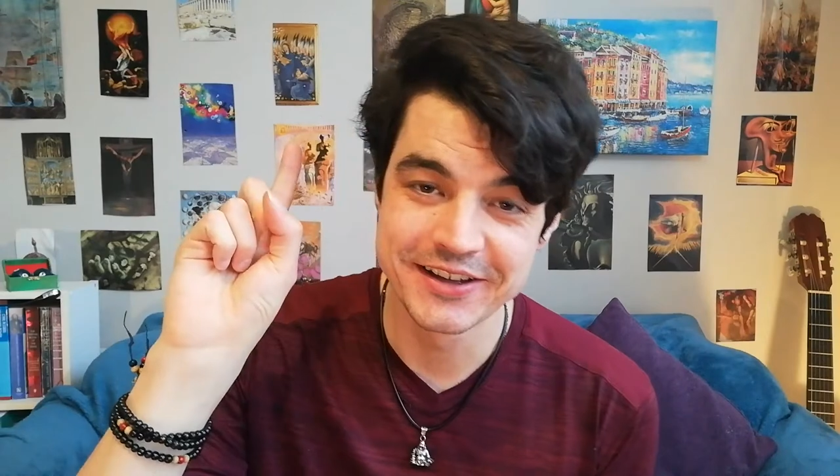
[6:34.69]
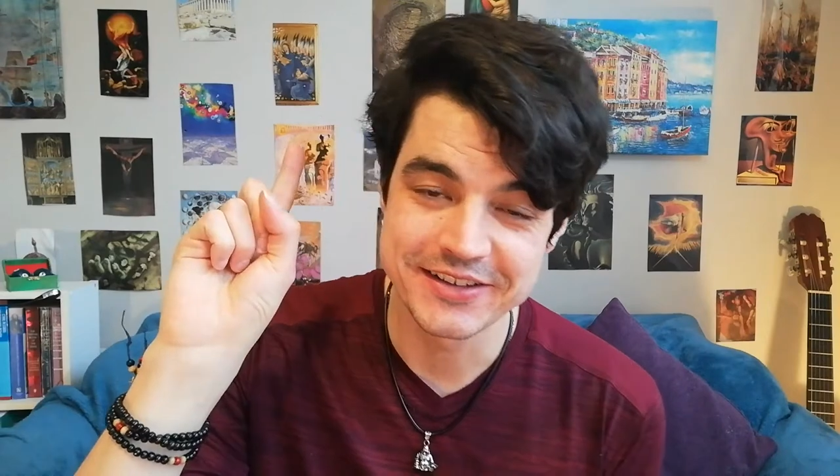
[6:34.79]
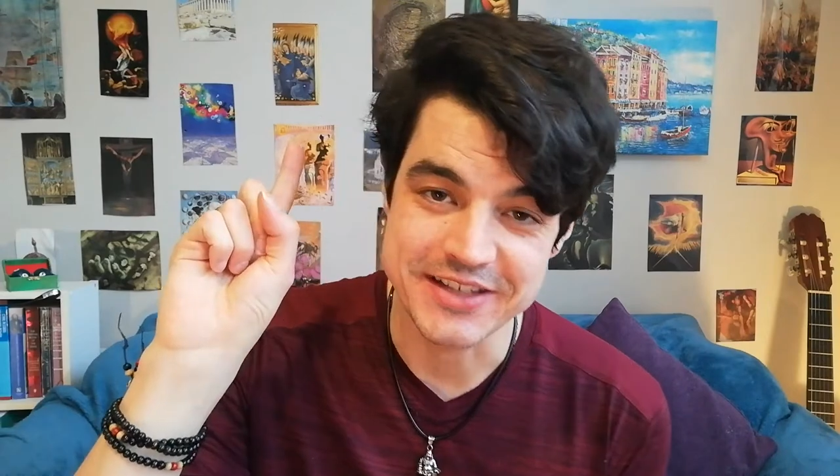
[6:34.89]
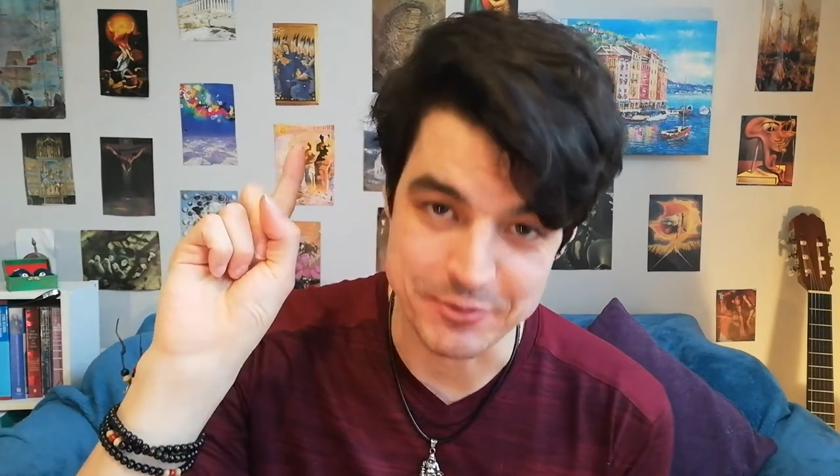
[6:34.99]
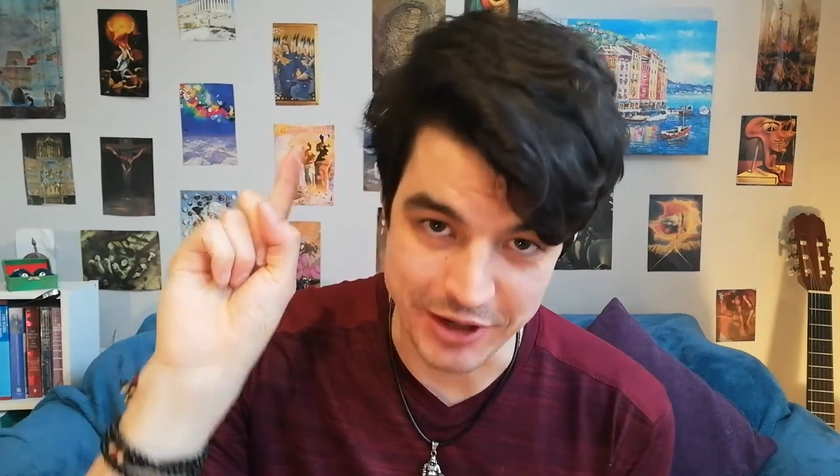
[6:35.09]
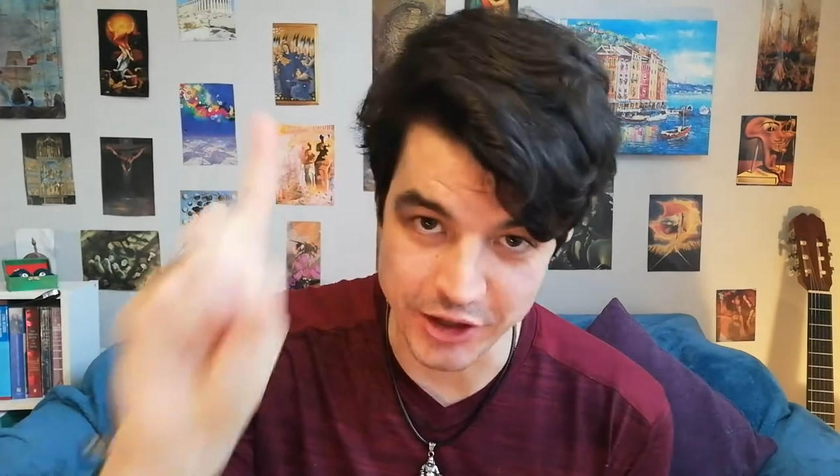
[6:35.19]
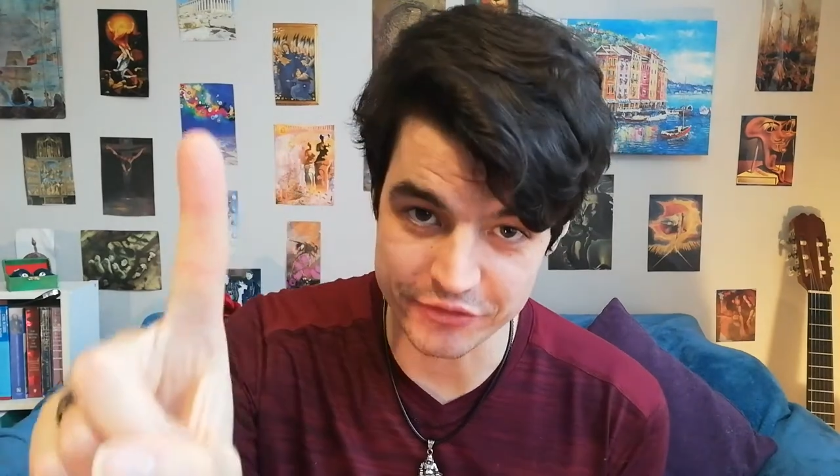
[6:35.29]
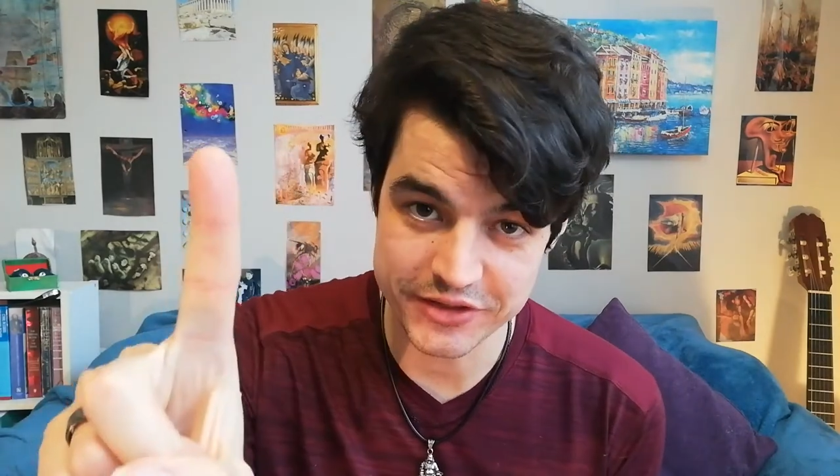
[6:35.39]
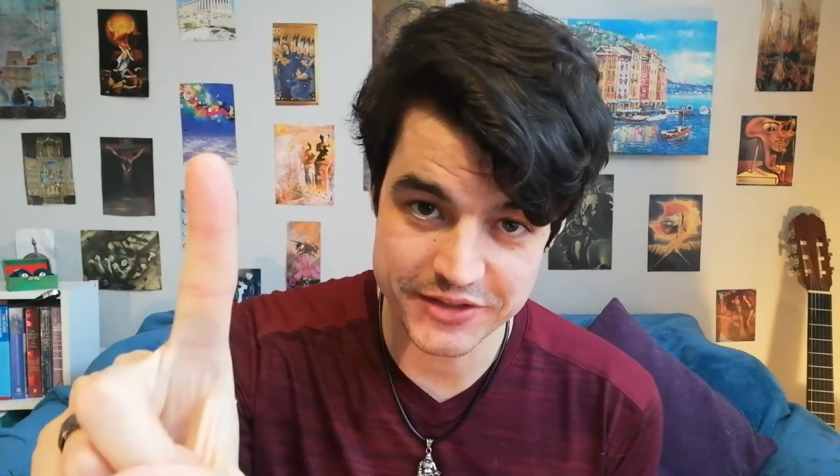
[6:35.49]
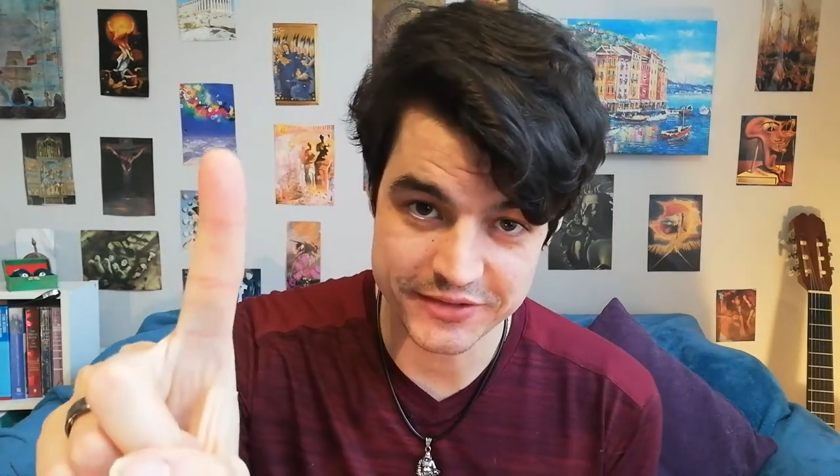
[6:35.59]
set
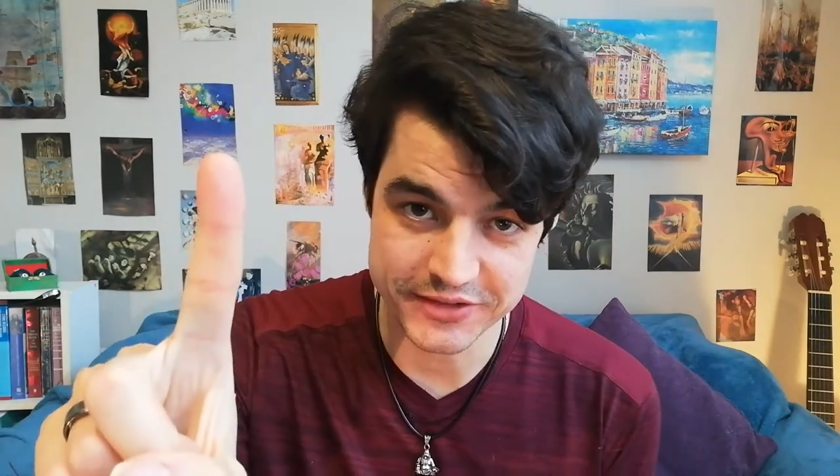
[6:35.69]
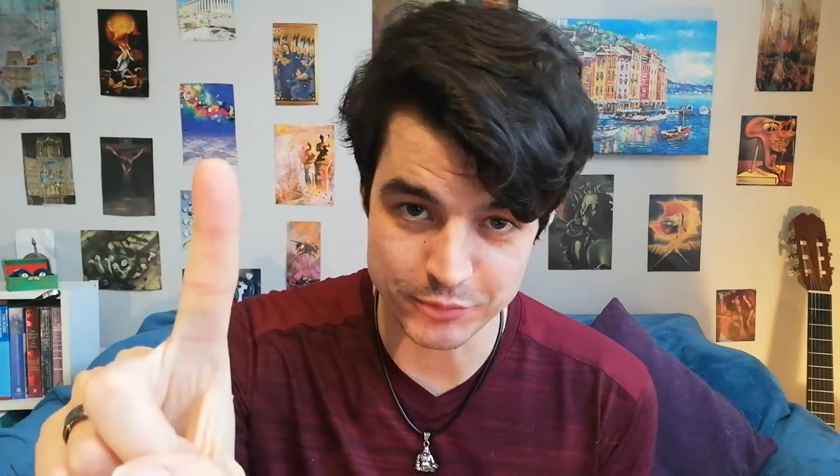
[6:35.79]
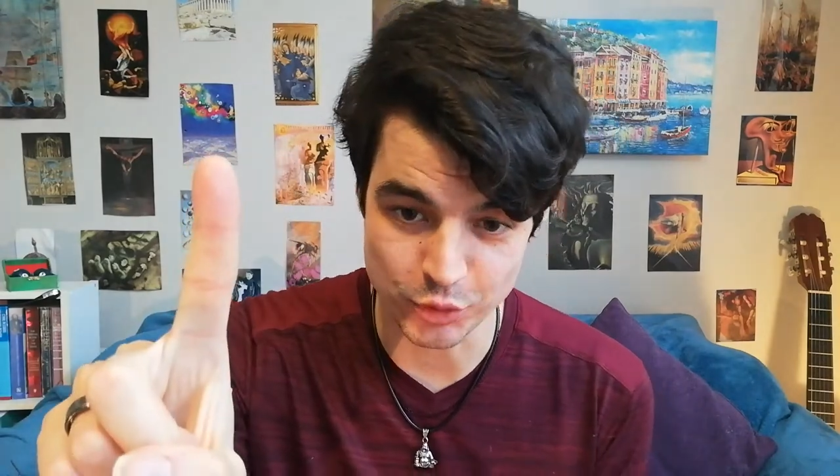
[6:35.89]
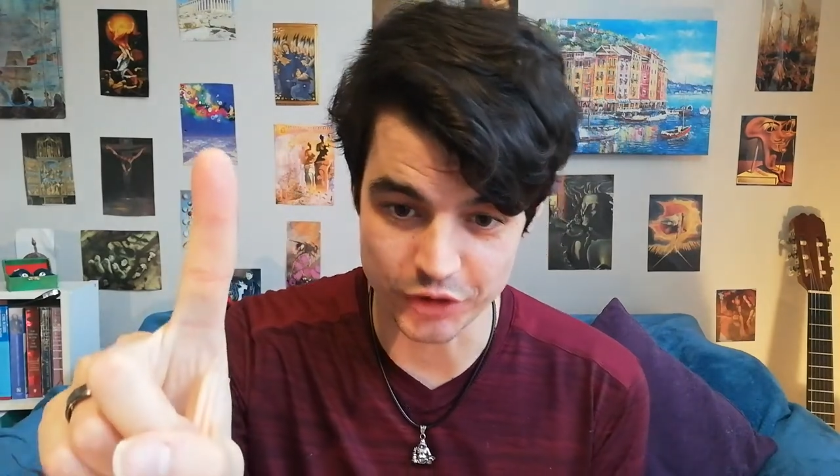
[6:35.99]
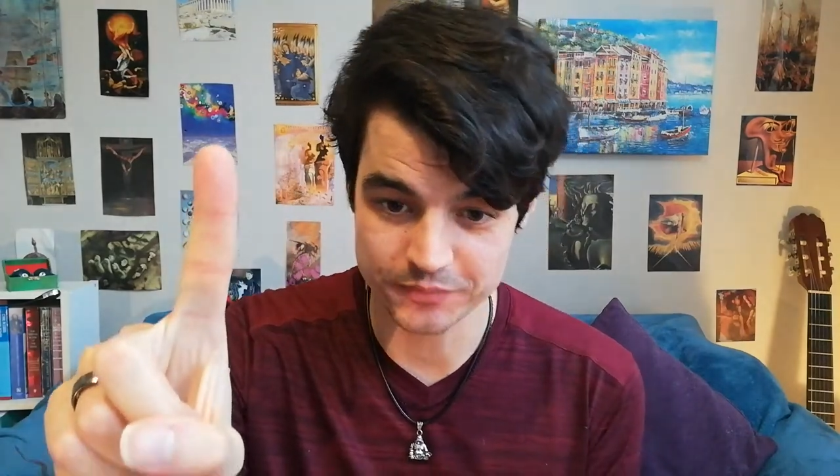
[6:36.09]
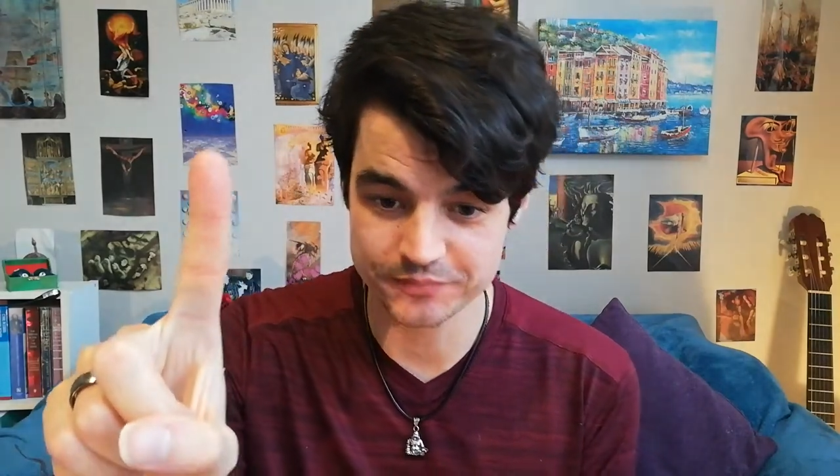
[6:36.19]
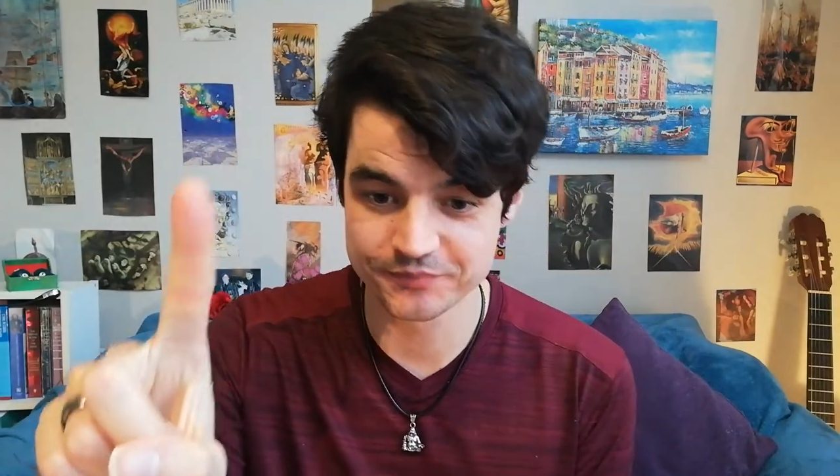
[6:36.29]
boundaries, tip 1,